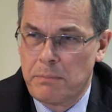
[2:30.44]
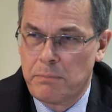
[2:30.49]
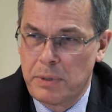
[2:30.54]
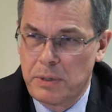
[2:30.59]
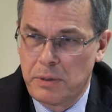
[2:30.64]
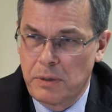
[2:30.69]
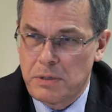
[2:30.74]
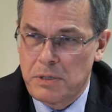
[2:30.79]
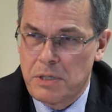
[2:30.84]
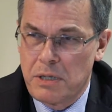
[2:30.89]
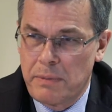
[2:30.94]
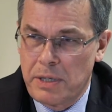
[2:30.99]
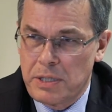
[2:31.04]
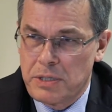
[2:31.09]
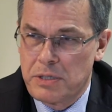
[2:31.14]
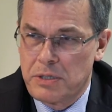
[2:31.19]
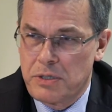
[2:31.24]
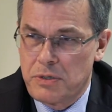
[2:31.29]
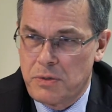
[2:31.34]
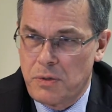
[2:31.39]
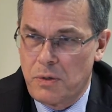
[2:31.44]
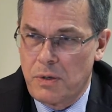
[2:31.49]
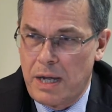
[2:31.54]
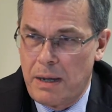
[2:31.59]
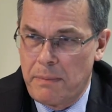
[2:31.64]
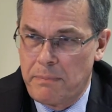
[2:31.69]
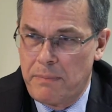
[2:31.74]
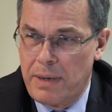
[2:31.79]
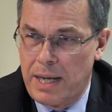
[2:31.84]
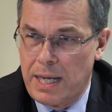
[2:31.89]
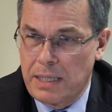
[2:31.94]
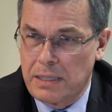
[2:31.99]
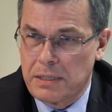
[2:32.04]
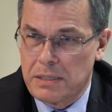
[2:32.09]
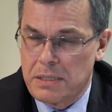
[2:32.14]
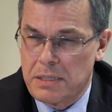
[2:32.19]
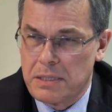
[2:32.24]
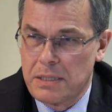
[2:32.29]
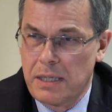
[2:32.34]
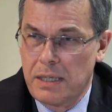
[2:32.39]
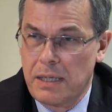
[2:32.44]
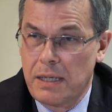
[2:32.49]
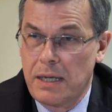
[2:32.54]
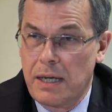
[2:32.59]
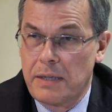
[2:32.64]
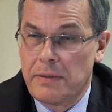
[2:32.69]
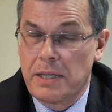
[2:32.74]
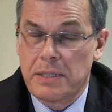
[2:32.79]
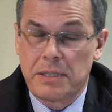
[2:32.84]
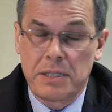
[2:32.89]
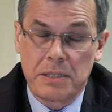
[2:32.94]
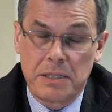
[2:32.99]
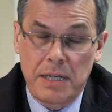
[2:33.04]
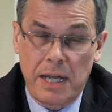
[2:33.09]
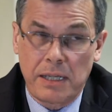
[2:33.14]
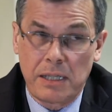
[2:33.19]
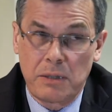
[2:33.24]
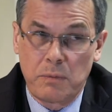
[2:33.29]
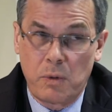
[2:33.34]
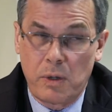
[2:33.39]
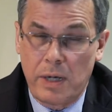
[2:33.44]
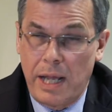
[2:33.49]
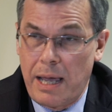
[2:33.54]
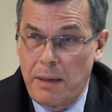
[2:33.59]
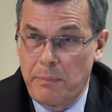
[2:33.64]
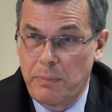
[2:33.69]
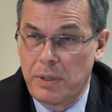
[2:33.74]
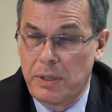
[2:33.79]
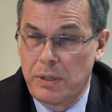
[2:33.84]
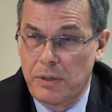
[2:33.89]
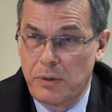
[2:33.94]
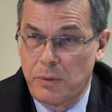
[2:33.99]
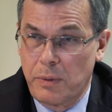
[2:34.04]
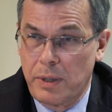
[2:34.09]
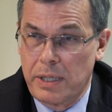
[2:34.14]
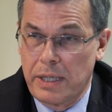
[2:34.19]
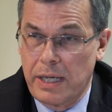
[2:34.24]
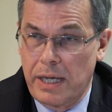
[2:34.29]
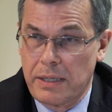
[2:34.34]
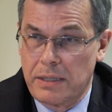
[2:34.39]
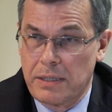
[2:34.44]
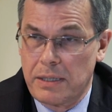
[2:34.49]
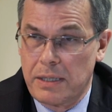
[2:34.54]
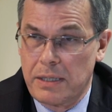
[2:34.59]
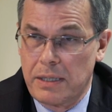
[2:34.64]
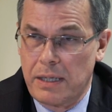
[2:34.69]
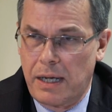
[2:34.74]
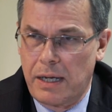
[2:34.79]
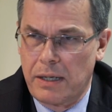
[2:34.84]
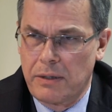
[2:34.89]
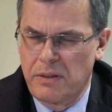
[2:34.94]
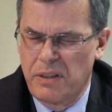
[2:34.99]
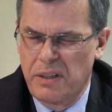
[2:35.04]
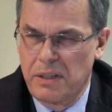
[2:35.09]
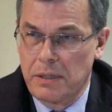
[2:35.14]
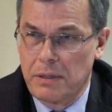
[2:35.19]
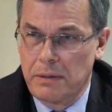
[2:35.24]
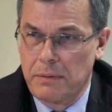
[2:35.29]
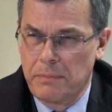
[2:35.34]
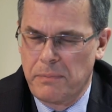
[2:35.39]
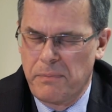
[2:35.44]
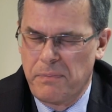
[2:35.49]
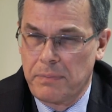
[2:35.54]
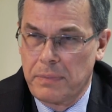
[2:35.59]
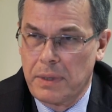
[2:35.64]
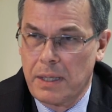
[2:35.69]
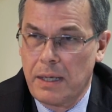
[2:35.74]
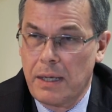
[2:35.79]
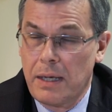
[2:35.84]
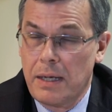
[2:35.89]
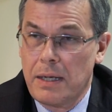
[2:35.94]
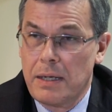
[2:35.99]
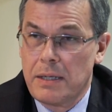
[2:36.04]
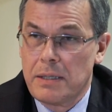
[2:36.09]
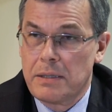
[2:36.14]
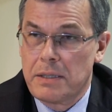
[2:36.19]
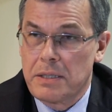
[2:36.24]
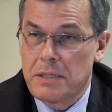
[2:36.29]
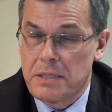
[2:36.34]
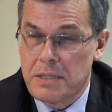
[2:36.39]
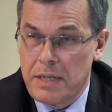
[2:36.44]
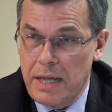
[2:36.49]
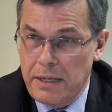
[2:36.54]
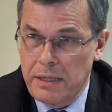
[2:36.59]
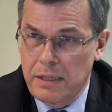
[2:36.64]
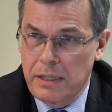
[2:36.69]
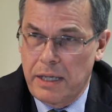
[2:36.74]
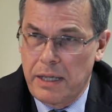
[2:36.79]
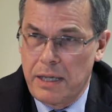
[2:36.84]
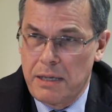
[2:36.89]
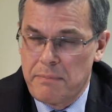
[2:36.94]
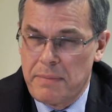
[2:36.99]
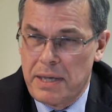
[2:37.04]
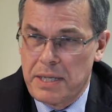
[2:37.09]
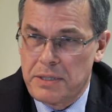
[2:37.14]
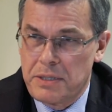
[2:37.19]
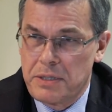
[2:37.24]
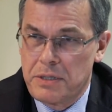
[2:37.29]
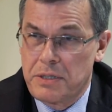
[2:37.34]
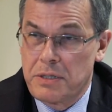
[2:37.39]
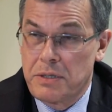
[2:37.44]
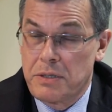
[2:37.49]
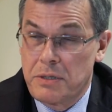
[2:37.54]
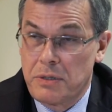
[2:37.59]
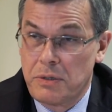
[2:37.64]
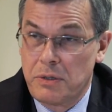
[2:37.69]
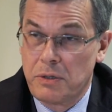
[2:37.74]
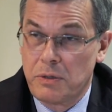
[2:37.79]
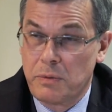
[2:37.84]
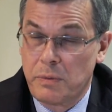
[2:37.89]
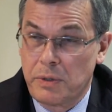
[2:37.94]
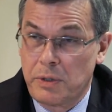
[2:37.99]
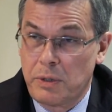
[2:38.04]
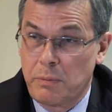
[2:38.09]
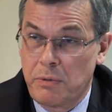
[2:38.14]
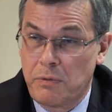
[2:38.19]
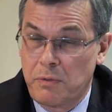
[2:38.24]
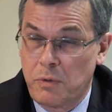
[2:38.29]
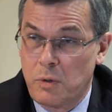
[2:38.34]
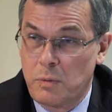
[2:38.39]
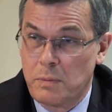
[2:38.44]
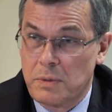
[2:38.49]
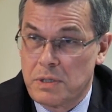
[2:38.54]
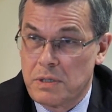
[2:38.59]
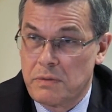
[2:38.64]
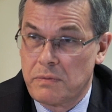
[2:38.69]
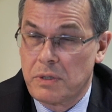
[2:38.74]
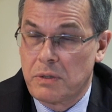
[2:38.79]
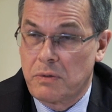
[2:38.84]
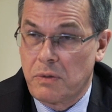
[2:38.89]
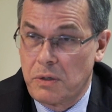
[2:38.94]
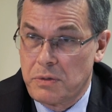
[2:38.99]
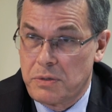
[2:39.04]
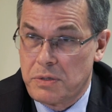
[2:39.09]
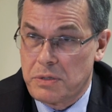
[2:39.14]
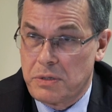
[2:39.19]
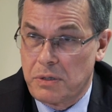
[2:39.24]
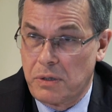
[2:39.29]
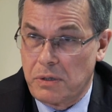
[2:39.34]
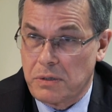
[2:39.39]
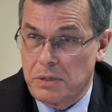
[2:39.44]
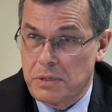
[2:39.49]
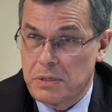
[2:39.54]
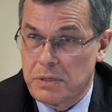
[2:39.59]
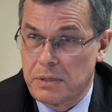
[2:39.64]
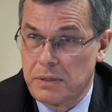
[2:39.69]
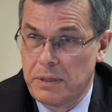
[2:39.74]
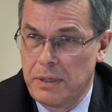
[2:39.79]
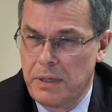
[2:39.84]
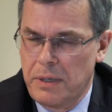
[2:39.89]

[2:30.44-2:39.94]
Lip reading: but not so much in strong up markets. And that's exactly what happened in 2018-19. The second key message is to do with the performance of the growth stocks.